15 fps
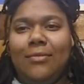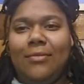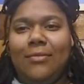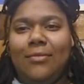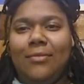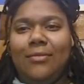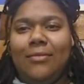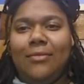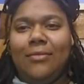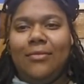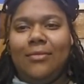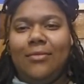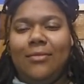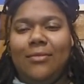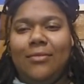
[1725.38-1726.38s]

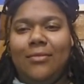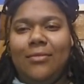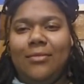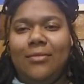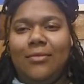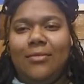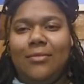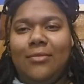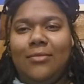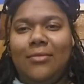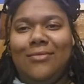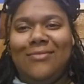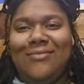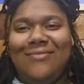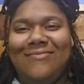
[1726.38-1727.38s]

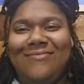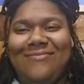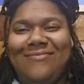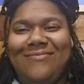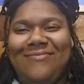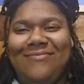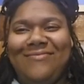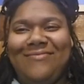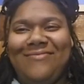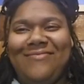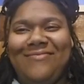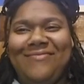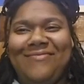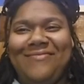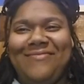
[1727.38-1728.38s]

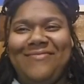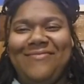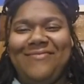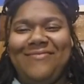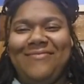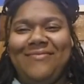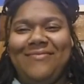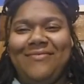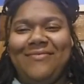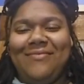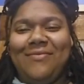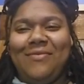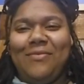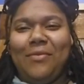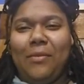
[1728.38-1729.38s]

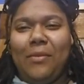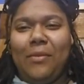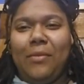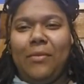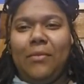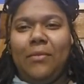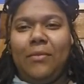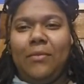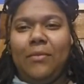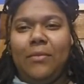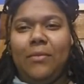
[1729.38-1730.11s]
The person shown says nothing.